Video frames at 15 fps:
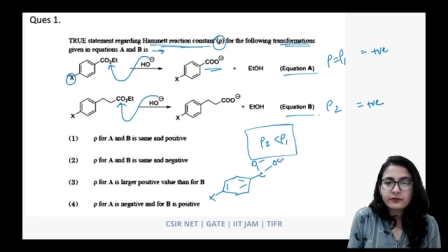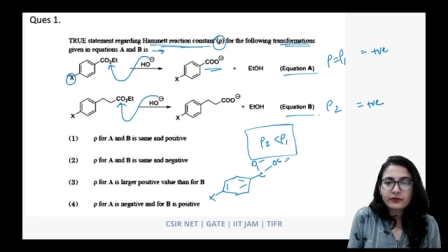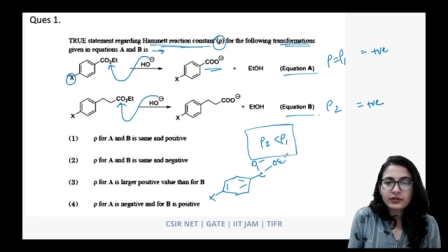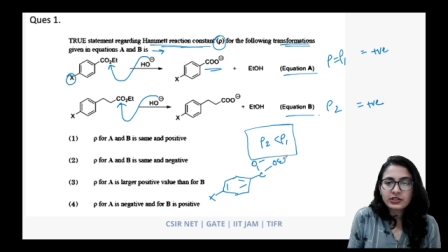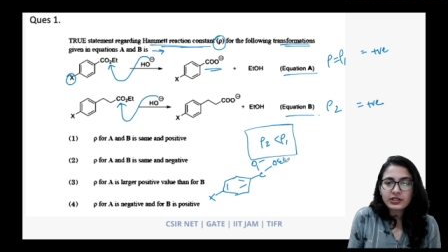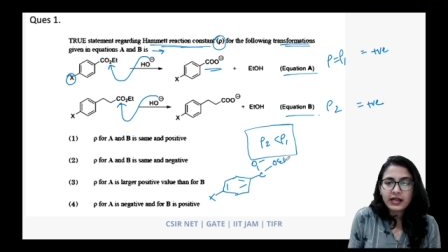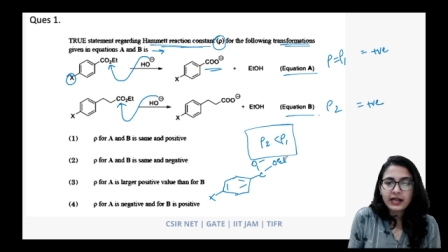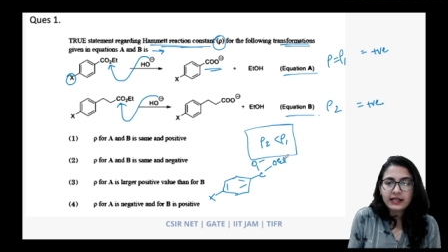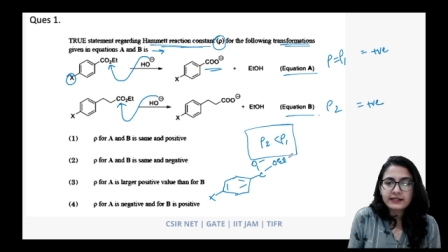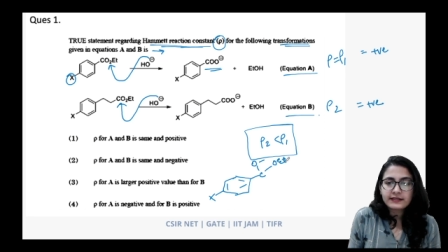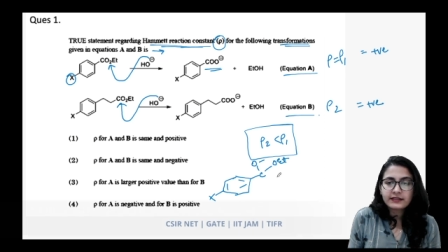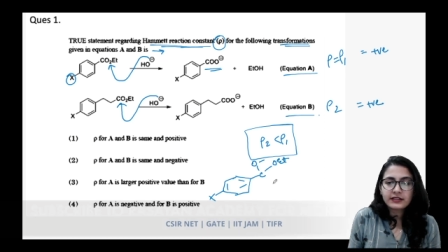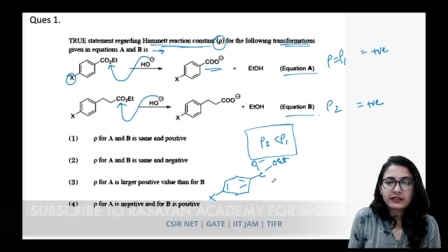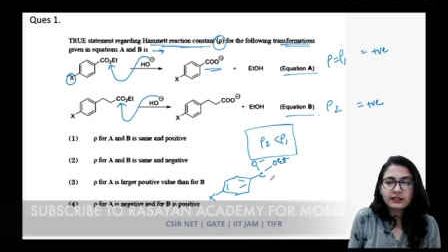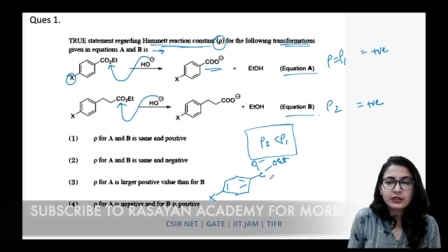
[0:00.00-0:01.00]
which has
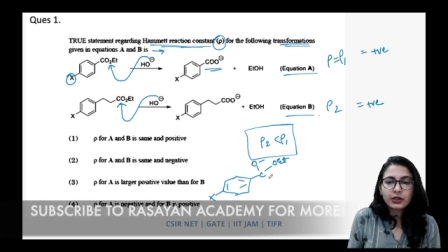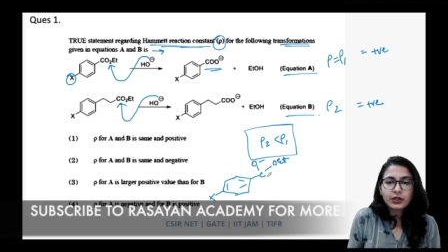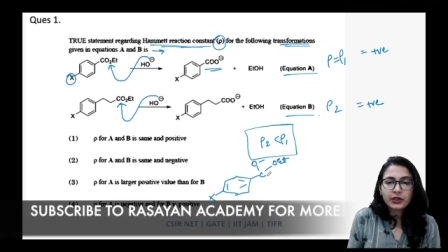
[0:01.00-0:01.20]
the